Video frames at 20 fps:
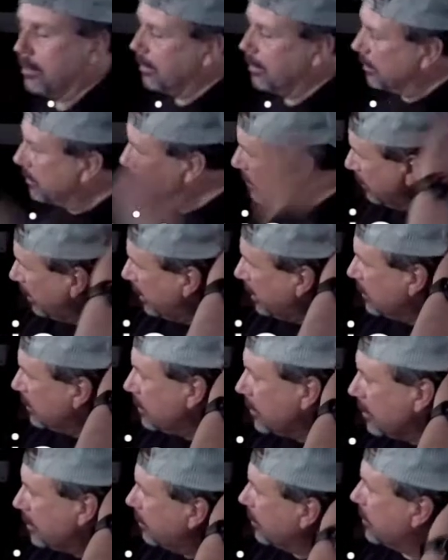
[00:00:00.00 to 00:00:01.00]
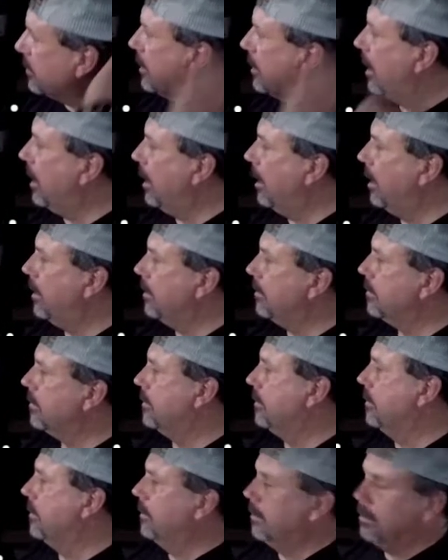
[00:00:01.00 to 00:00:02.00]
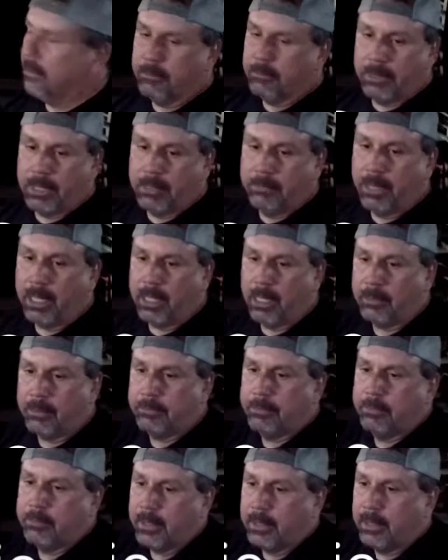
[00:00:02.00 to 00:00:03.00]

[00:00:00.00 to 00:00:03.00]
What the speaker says: Swing is used for jazz, bebop,